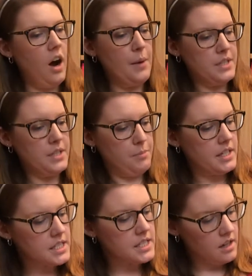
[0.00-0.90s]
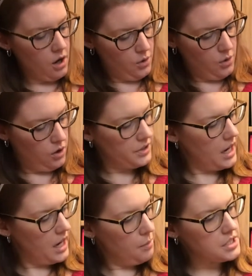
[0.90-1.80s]
I was a bit slow on
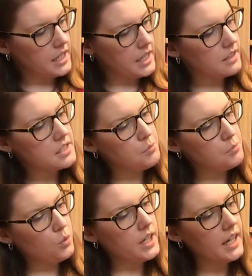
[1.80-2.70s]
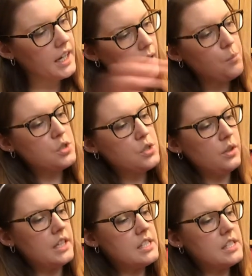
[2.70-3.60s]
the uptake this morning and was on
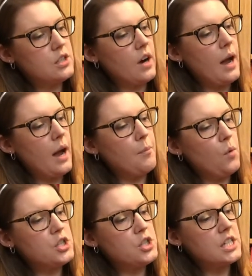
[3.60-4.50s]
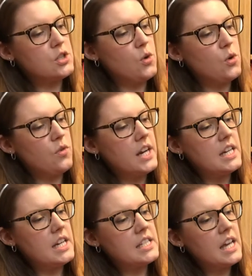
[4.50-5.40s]
Instagram watching
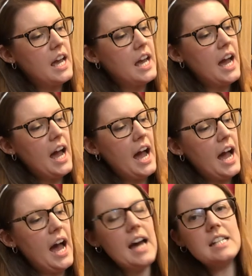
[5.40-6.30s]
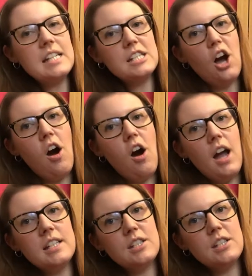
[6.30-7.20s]
stories, and
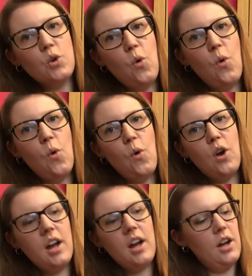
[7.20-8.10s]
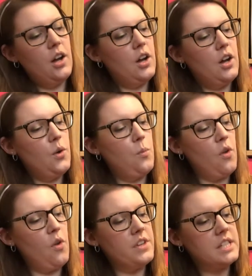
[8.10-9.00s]
I saw
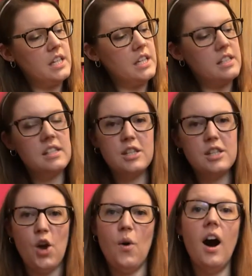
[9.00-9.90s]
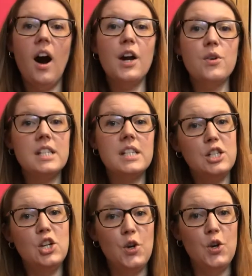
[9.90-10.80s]
what this is. So I already
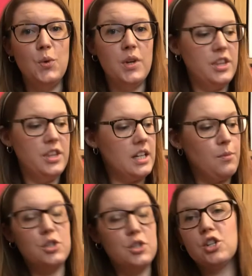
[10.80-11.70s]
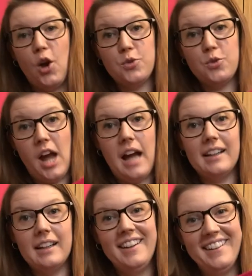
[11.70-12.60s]
knew that it was Cho
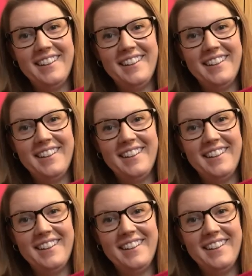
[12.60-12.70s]
Chang.